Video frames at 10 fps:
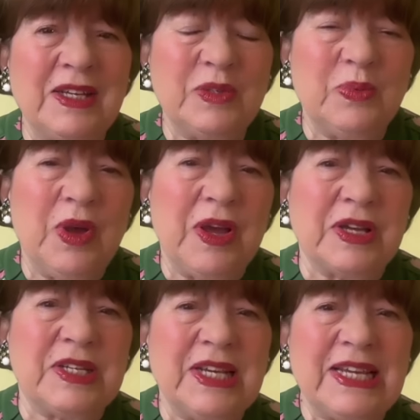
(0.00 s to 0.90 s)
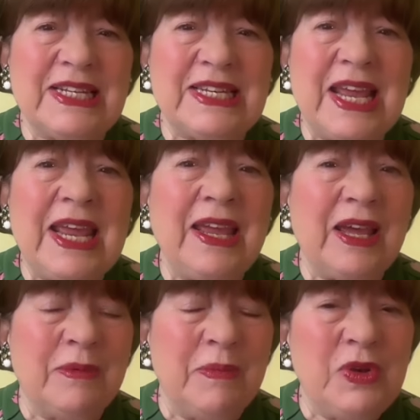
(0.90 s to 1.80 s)
has worked day
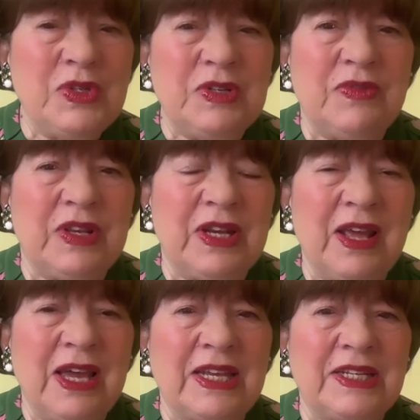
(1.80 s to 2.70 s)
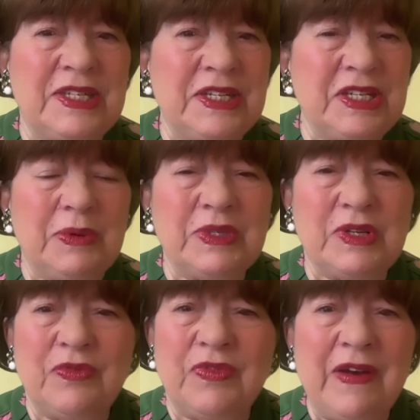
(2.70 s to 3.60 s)
and most of the night since he was
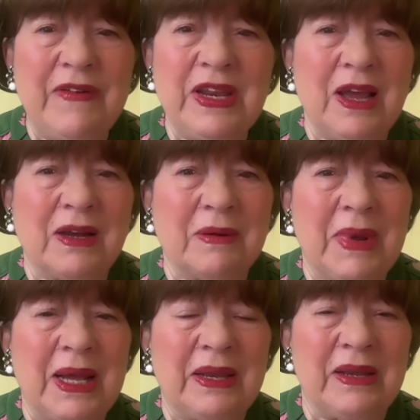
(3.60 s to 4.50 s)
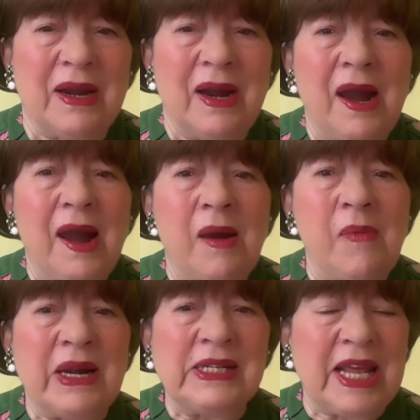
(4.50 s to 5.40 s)
a very young man
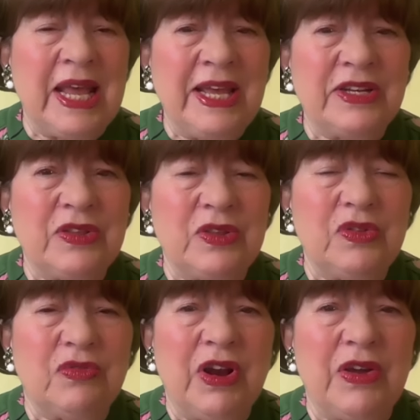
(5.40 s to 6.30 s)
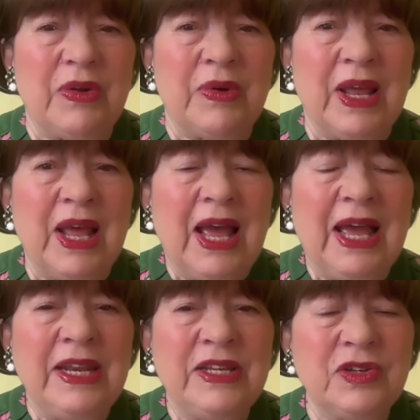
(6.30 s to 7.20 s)
um, as heir to the throne,
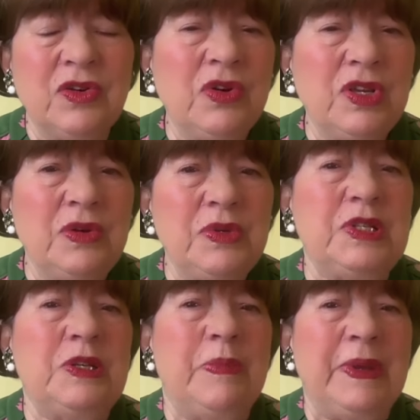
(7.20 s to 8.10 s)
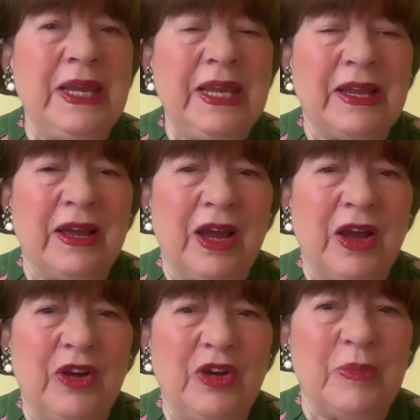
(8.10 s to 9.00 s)
and he's not used to being at
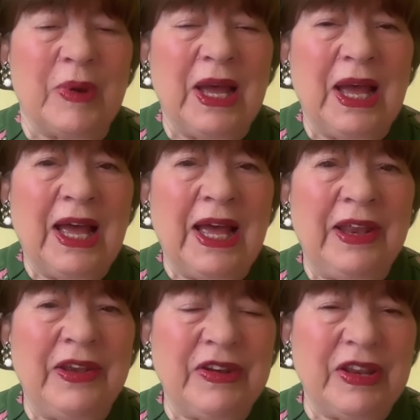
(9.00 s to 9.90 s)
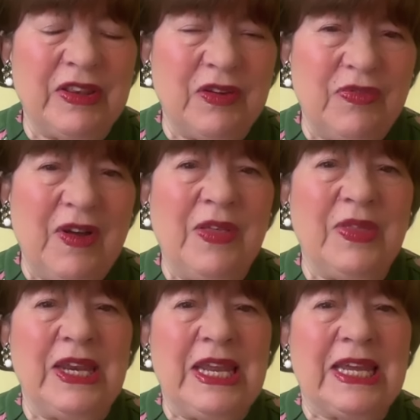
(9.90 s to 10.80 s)
home. And the fact
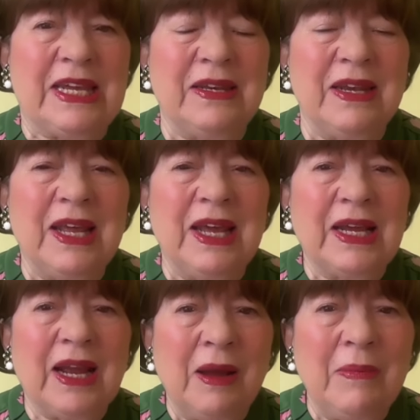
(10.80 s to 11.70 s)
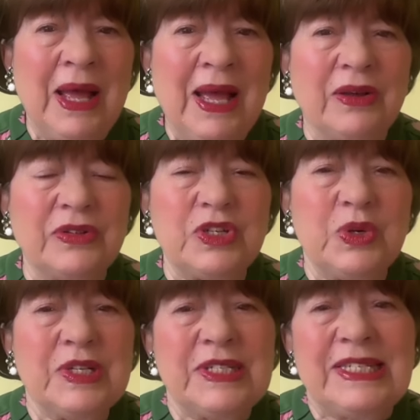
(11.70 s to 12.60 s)
that he can come out, you
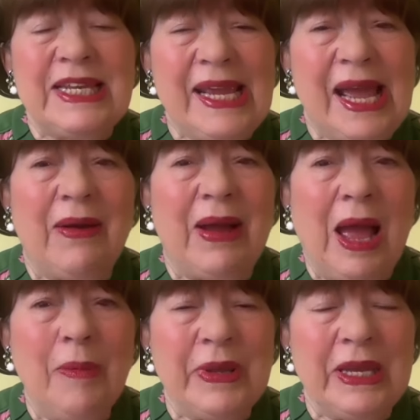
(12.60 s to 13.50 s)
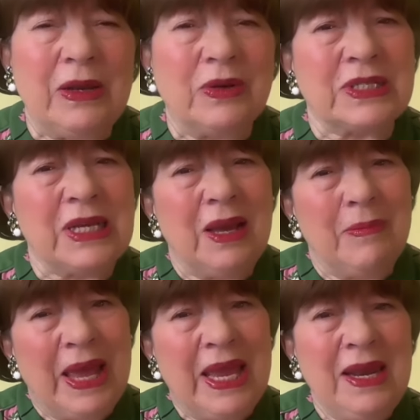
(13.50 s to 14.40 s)
can see how happy he looks,
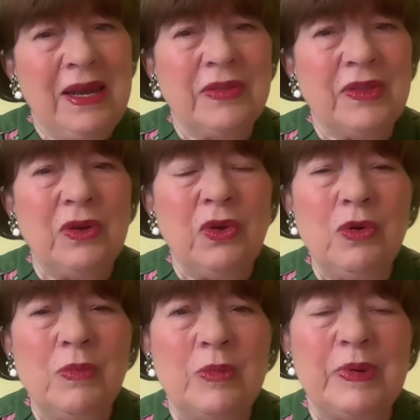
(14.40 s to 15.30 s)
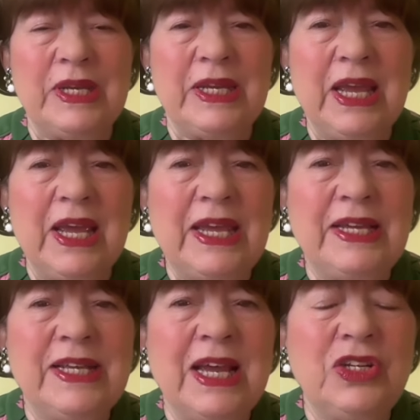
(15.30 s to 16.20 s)
paler than normal, but he
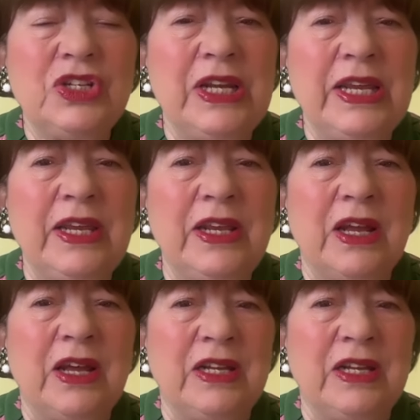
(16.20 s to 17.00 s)
he's actually